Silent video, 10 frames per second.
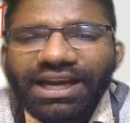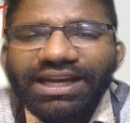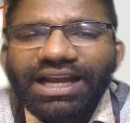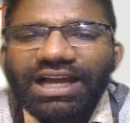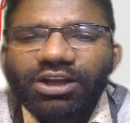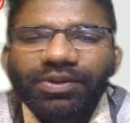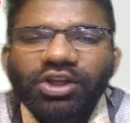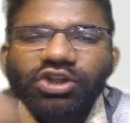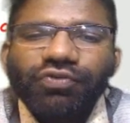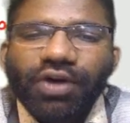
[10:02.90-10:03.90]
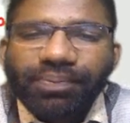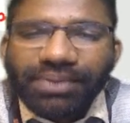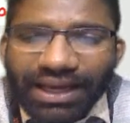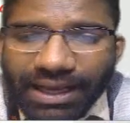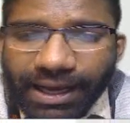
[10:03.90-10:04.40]
Andhra Pradesh to form
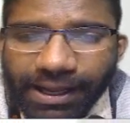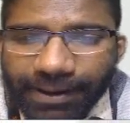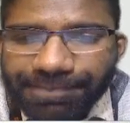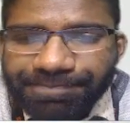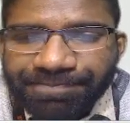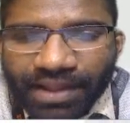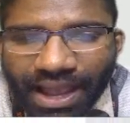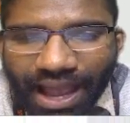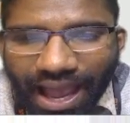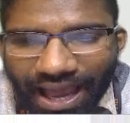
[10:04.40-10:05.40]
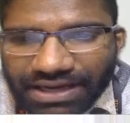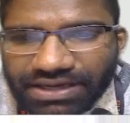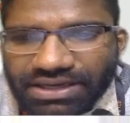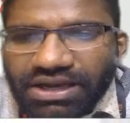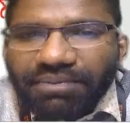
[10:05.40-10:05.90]
Telangana. And
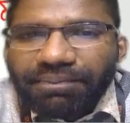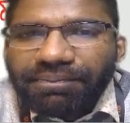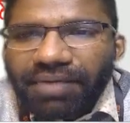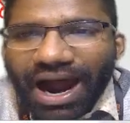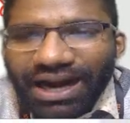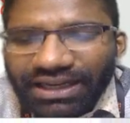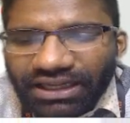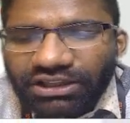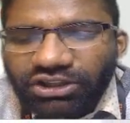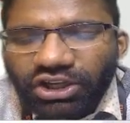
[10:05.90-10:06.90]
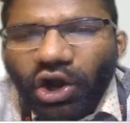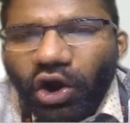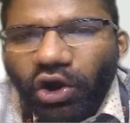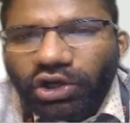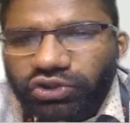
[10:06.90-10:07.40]
Article 3
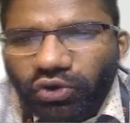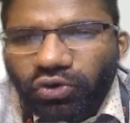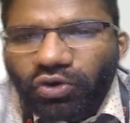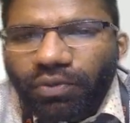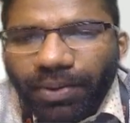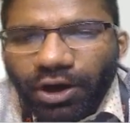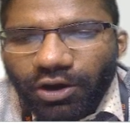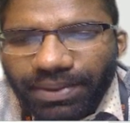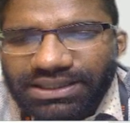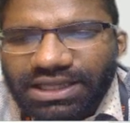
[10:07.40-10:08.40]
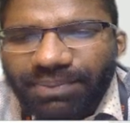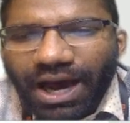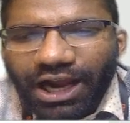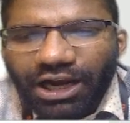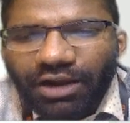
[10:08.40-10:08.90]
also permits the
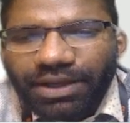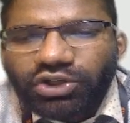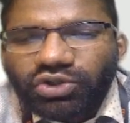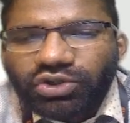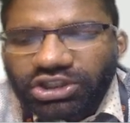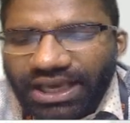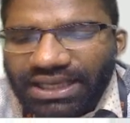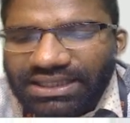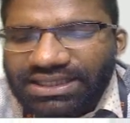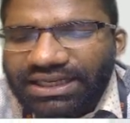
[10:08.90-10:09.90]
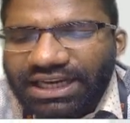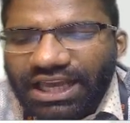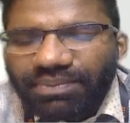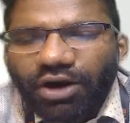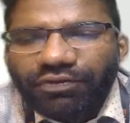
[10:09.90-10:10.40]
parliament to change the name
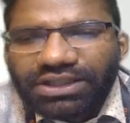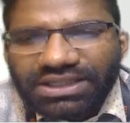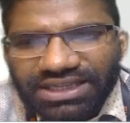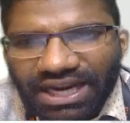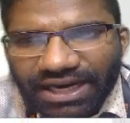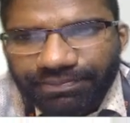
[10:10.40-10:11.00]
of the state.